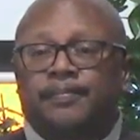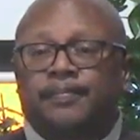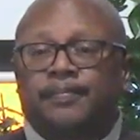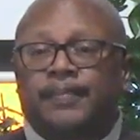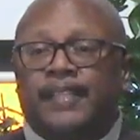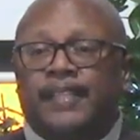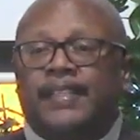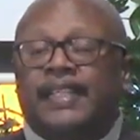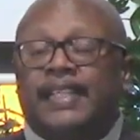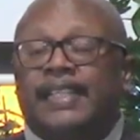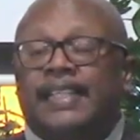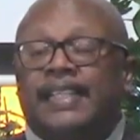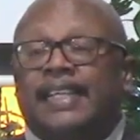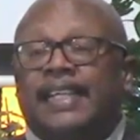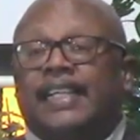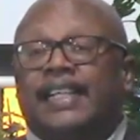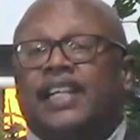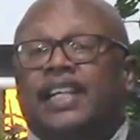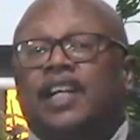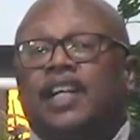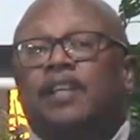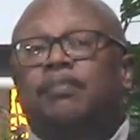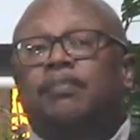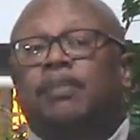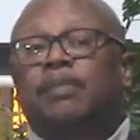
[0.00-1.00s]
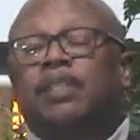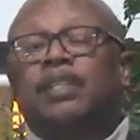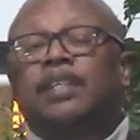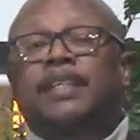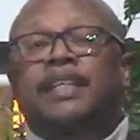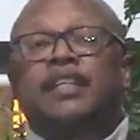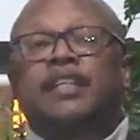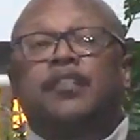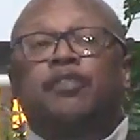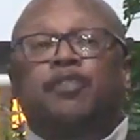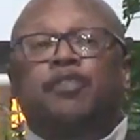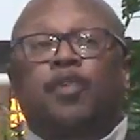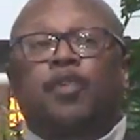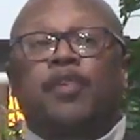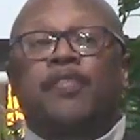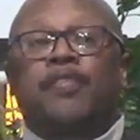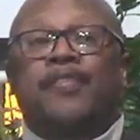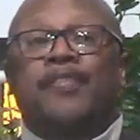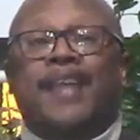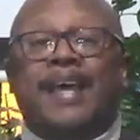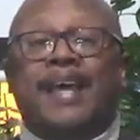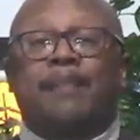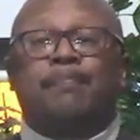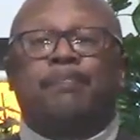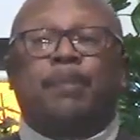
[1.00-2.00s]
And then they come looking for
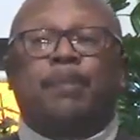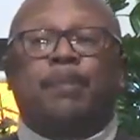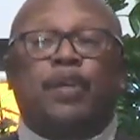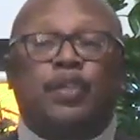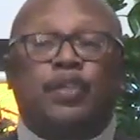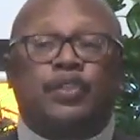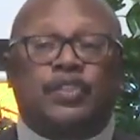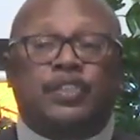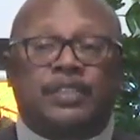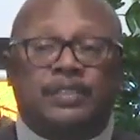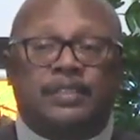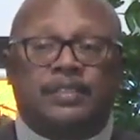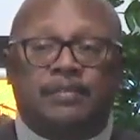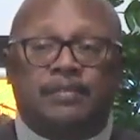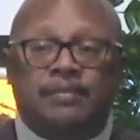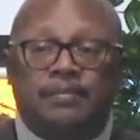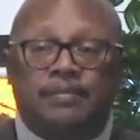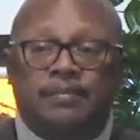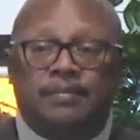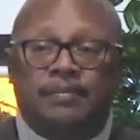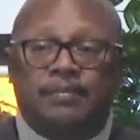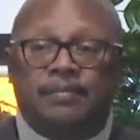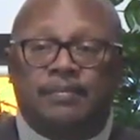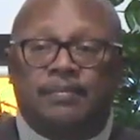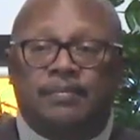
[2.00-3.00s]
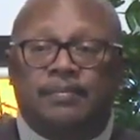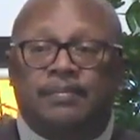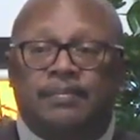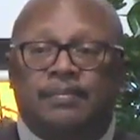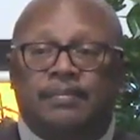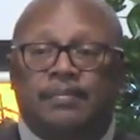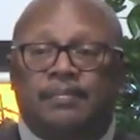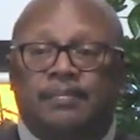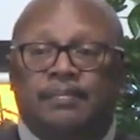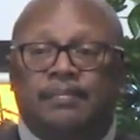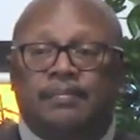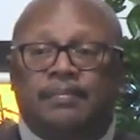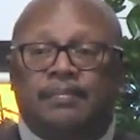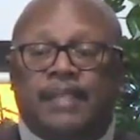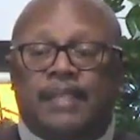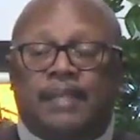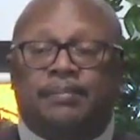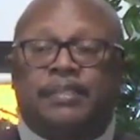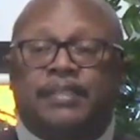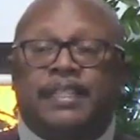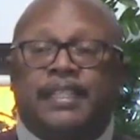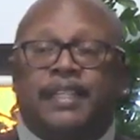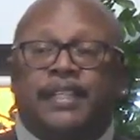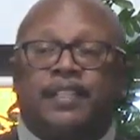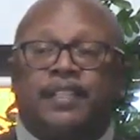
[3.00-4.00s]
that person. I'm
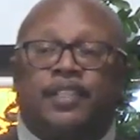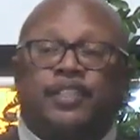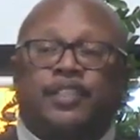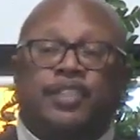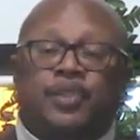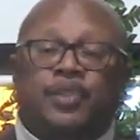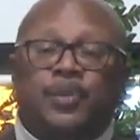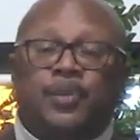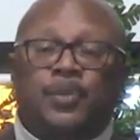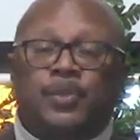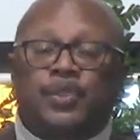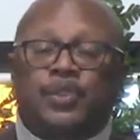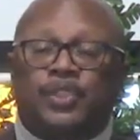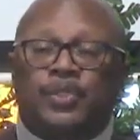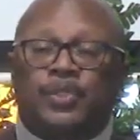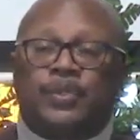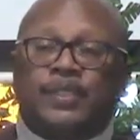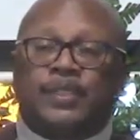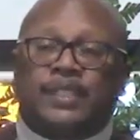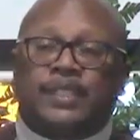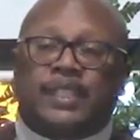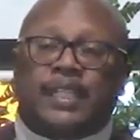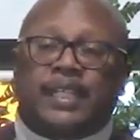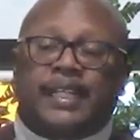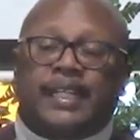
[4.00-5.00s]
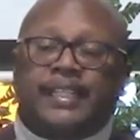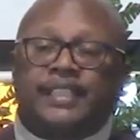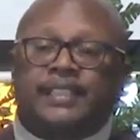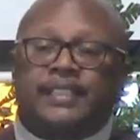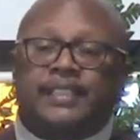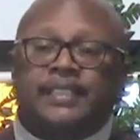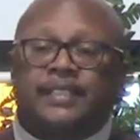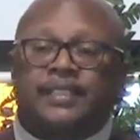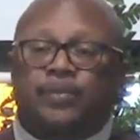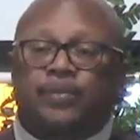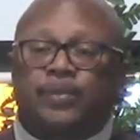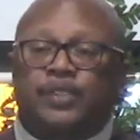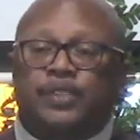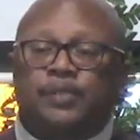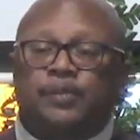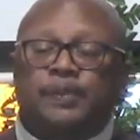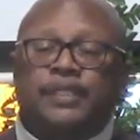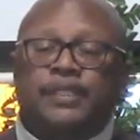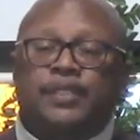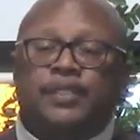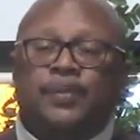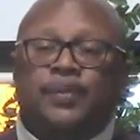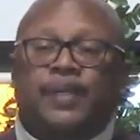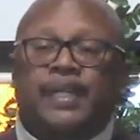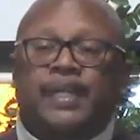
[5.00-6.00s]
taking a school shooting class as we
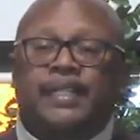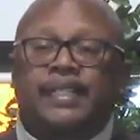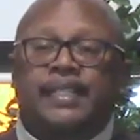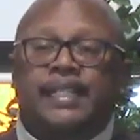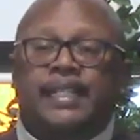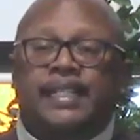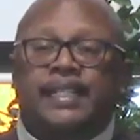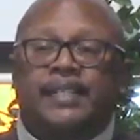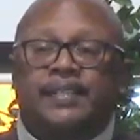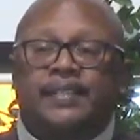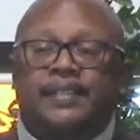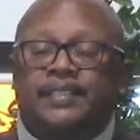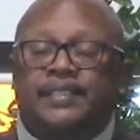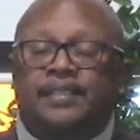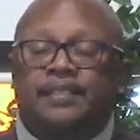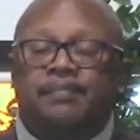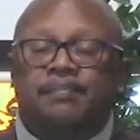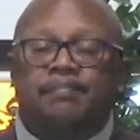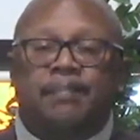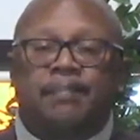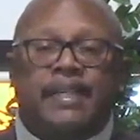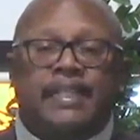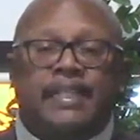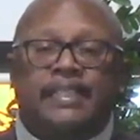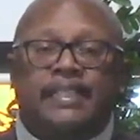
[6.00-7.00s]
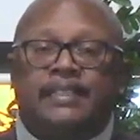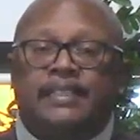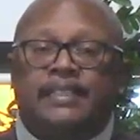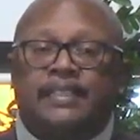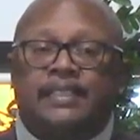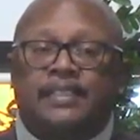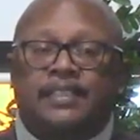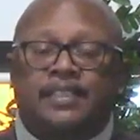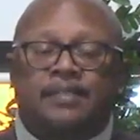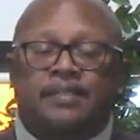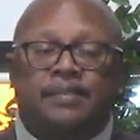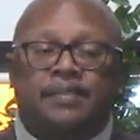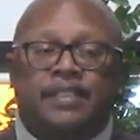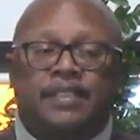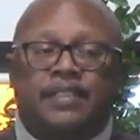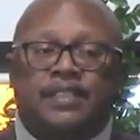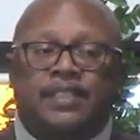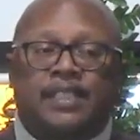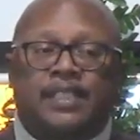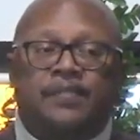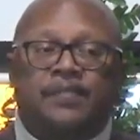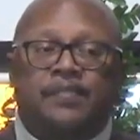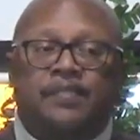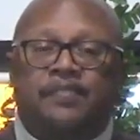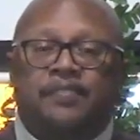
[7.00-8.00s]
speak right now, and it's amazing some of the
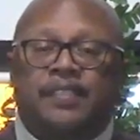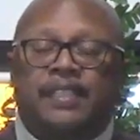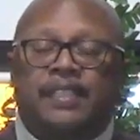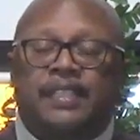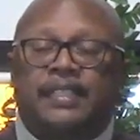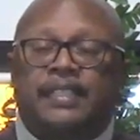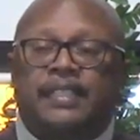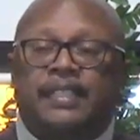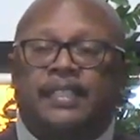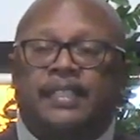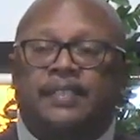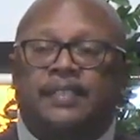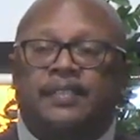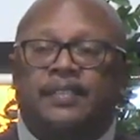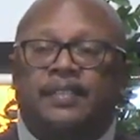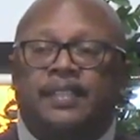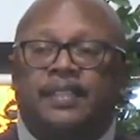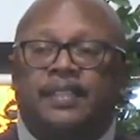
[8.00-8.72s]
stuff you find out.